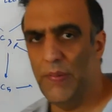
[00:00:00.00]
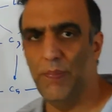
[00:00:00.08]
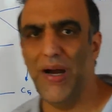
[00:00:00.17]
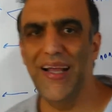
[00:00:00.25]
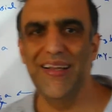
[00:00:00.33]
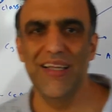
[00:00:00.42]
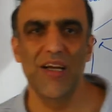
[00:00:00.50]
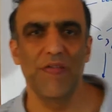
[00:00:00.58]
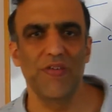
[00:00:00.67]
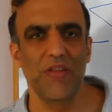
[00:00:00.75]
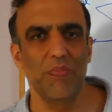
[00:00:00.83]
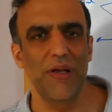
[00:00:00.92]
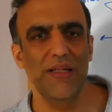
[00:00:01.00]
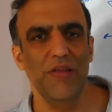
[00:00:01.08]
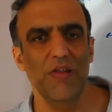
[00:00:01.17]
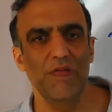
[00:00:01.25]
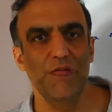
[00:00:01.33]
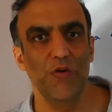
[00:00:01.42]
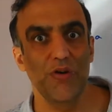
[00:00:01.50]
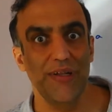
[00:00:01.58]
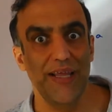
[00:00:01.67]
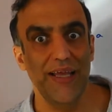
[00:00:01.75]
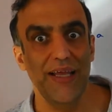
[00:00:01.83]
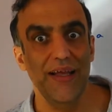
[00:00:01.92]
binding of this medicine for
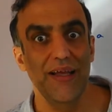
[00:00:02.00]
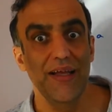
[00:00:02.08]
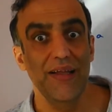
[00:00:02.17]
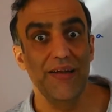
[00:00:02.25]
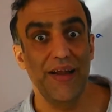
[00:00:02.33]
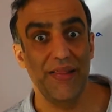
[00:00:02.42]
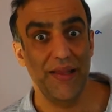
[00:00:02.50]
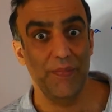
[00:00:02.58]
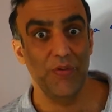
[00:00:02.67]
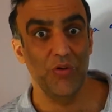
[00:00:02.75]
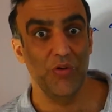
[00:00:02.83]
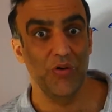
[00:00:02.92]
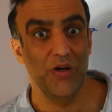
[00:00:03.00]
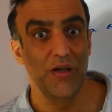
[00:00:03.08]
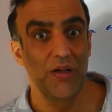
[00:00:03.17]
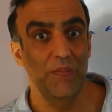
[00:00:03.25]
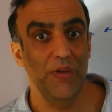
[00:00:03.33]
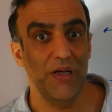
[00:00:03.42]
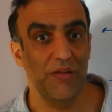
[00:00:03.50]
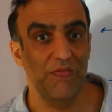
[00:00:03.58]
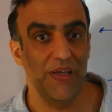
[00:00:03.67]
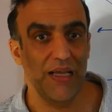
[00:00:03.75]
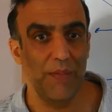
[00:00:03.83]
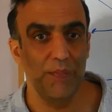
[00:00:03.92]
the receptor, because
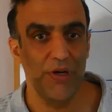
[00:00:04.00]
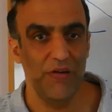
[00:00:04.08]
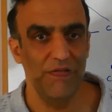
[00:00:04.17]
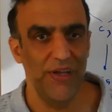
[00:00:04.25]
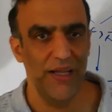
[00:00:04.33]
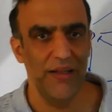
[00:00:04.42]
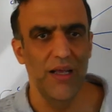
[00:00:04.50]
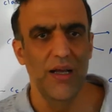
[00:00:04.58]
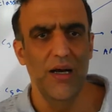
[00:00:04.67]
we can prevent.